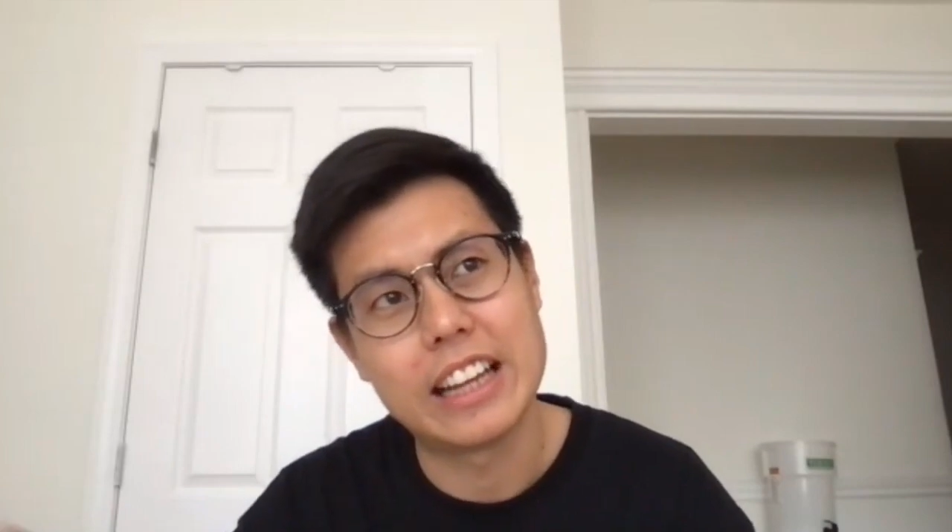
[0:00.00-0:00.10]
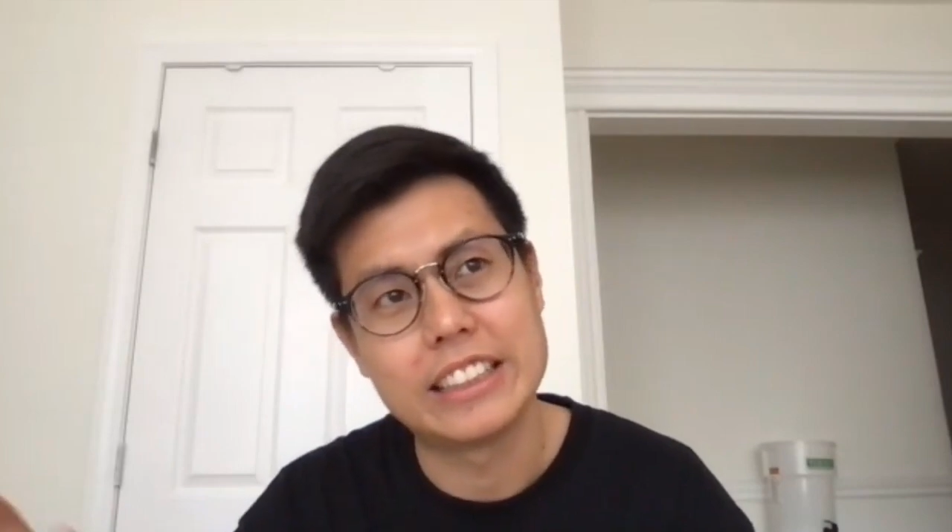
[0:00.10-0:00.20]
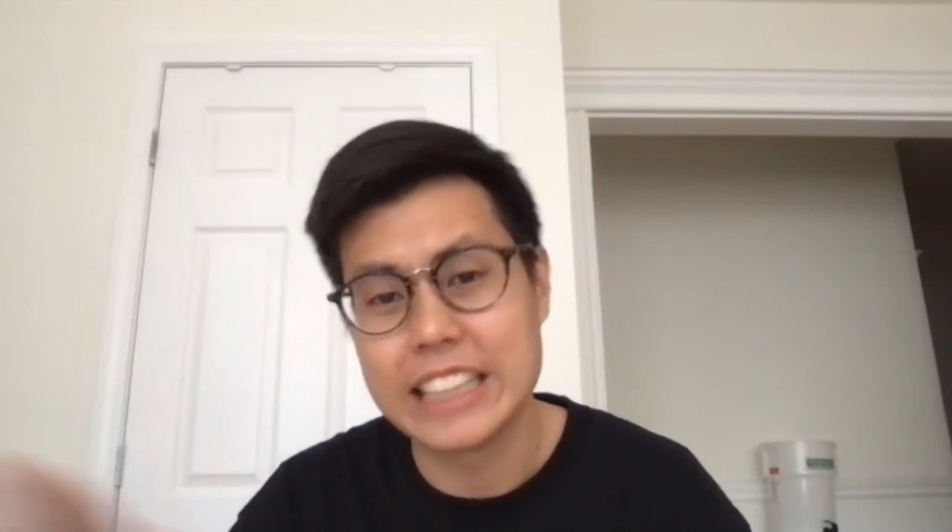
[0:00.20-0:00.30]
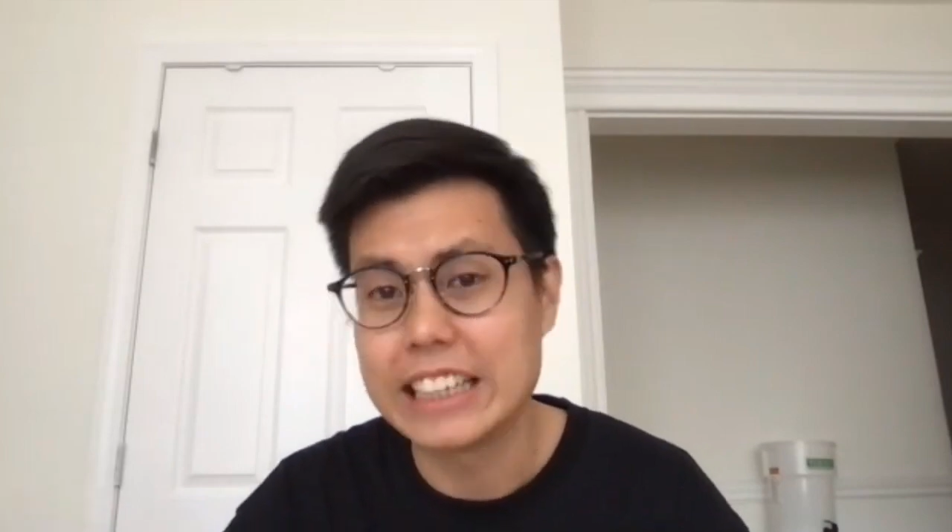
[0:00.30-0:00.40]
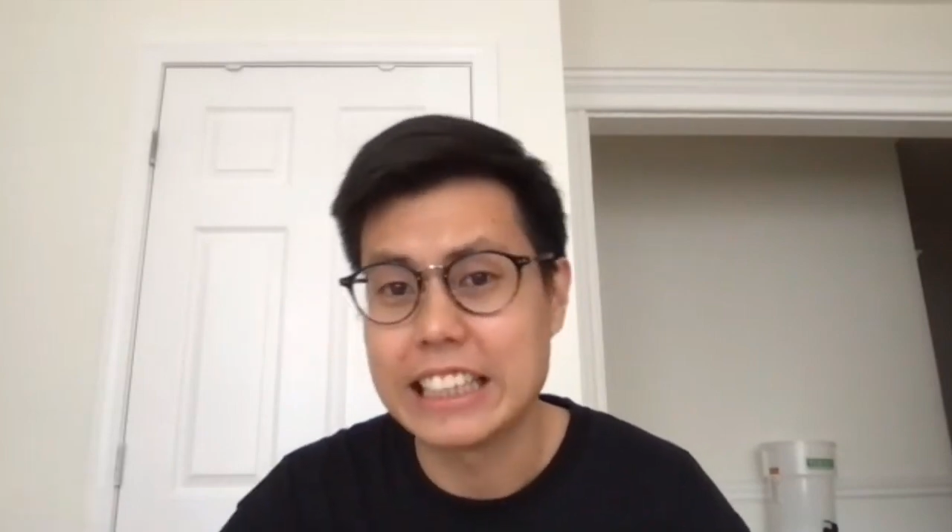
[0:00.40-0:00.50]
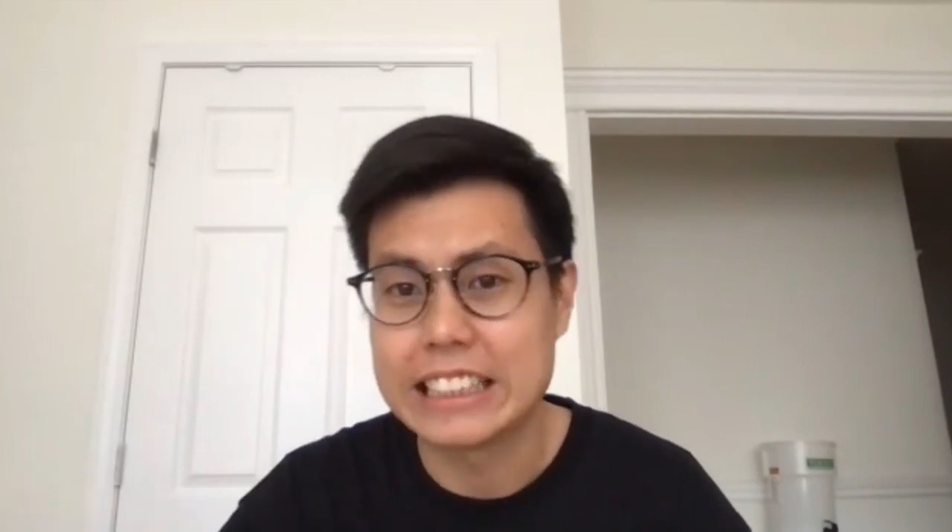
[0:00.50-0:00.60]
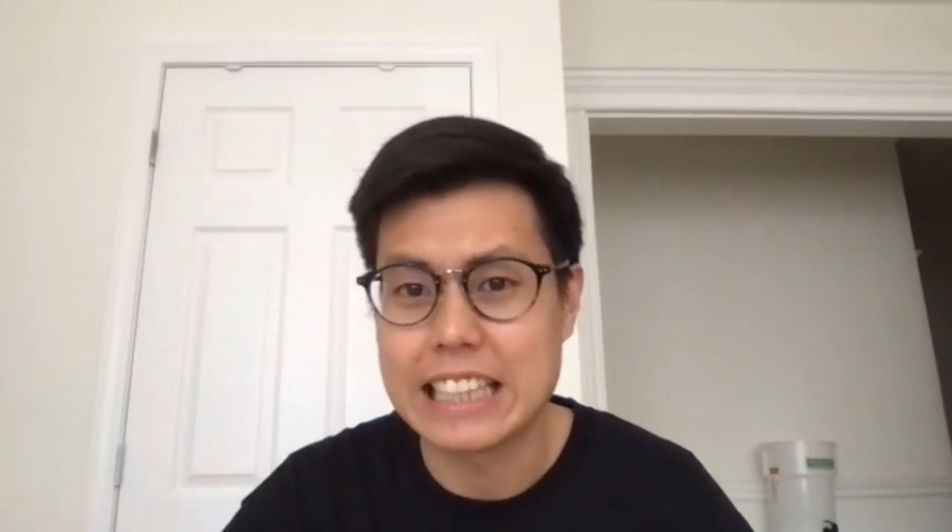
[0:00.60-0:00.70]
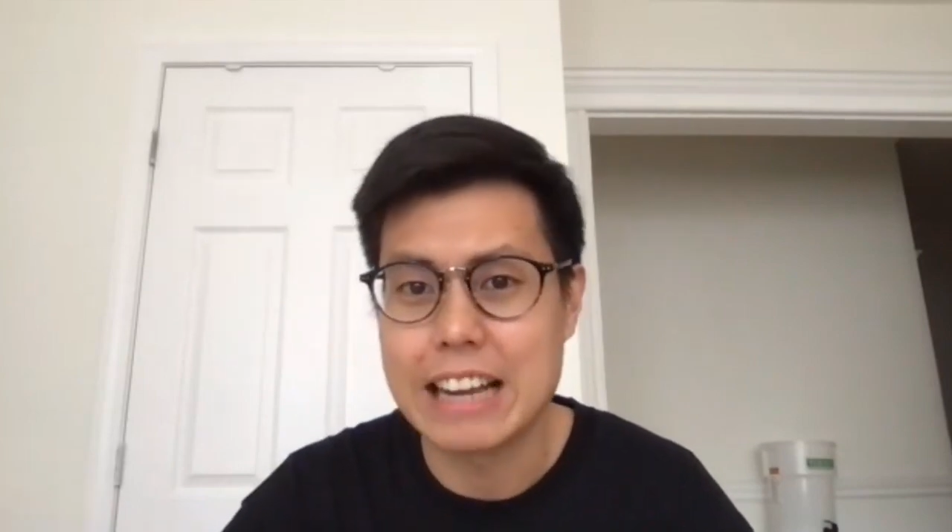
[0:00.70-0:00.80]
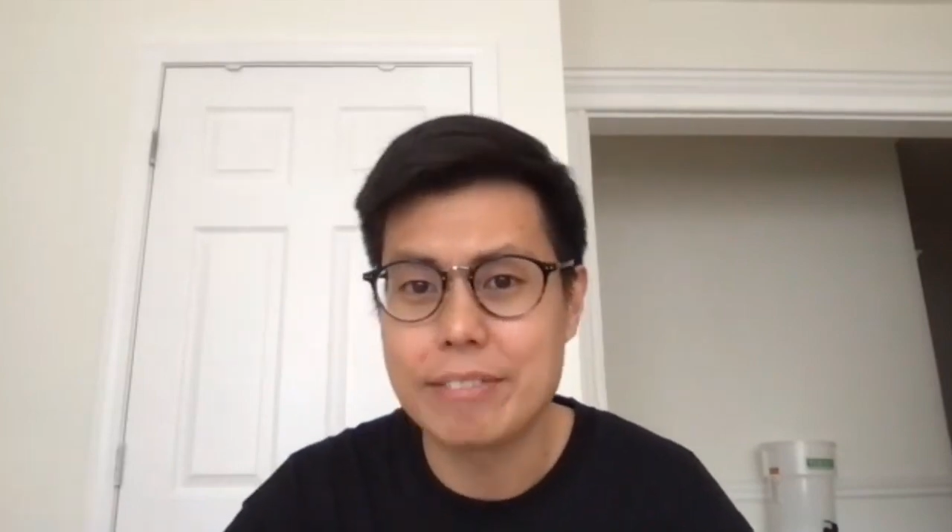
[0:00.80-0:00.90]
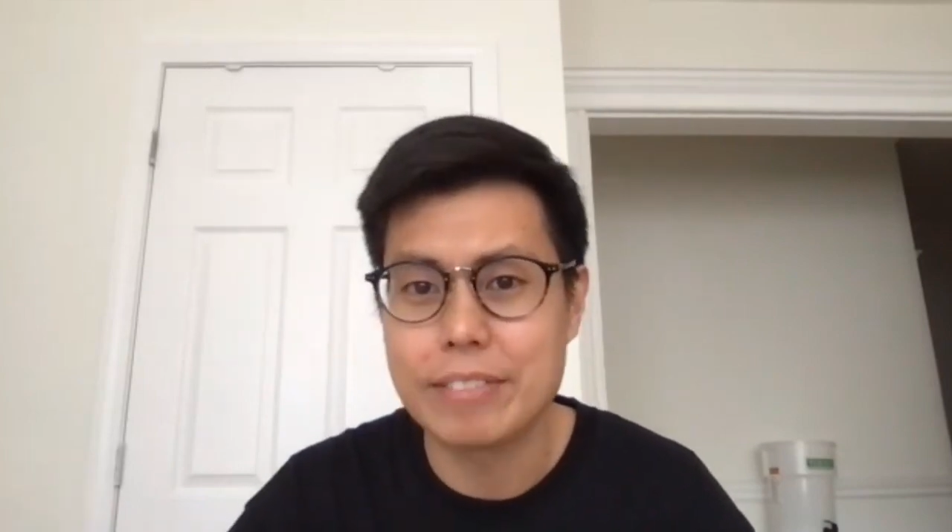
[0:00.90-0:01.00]
and take
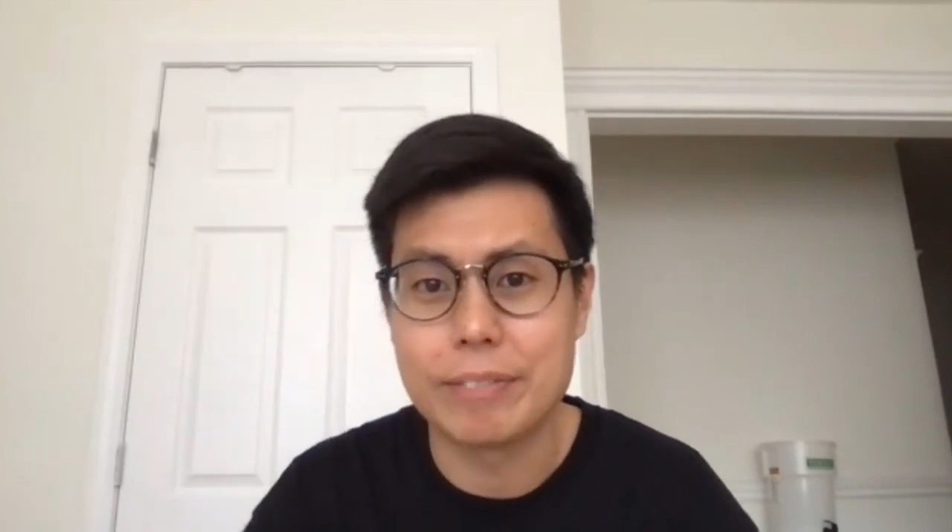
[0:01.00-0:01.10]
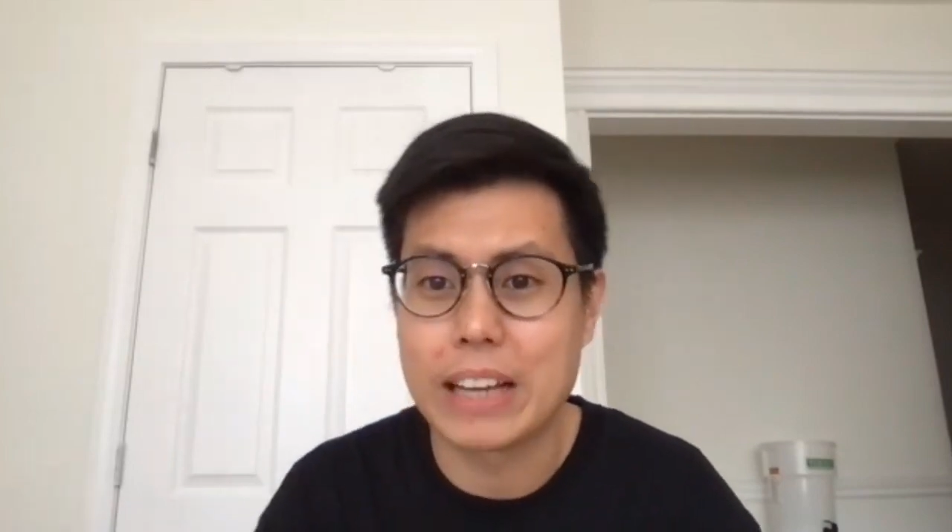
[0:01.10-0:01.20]
exam and